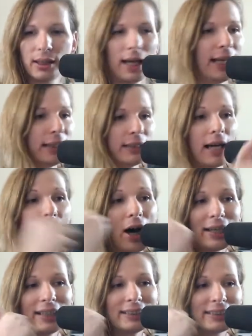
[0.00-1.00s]
The
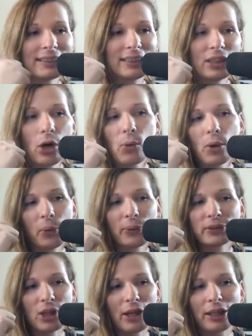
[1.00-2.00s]
audience doesn't know what we
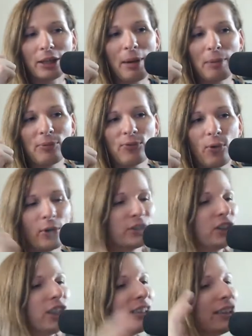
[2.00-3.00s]
were talking about before.
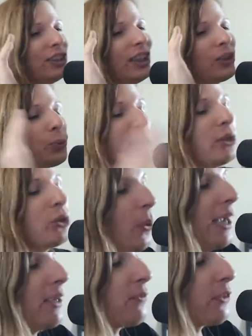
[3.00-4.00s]
Just real
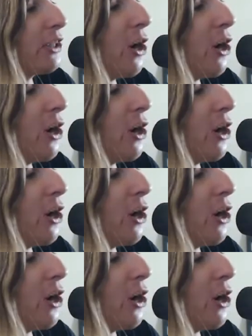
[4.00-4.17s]
quick, for the